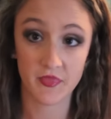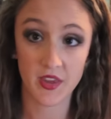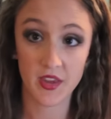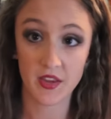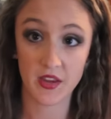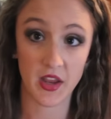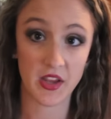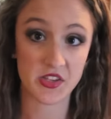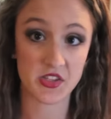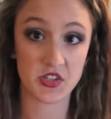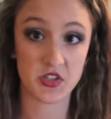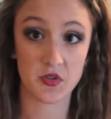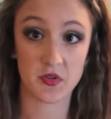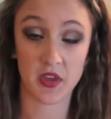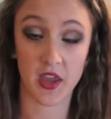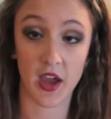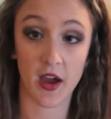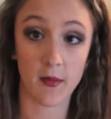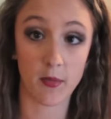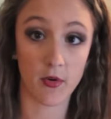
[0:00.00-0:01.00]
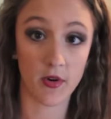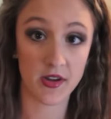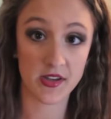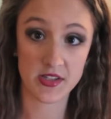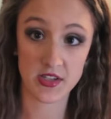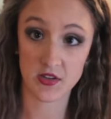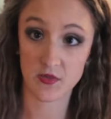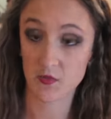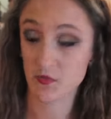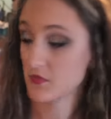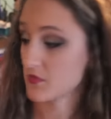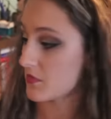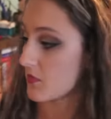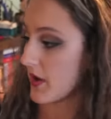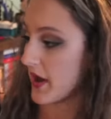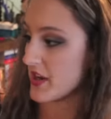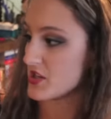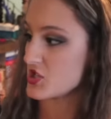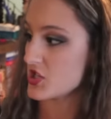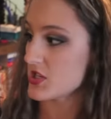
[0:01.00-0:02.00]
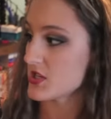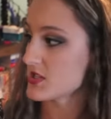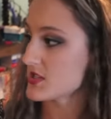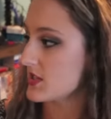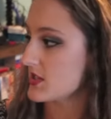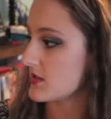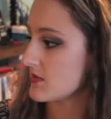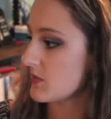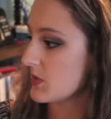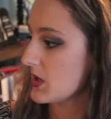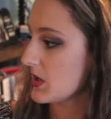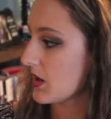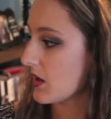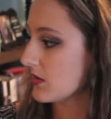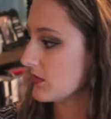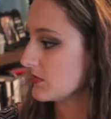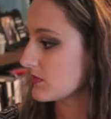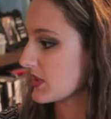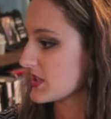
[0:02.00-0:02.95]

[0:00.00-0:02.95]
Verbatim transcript: it has to do with cowboys and ranches, and you know,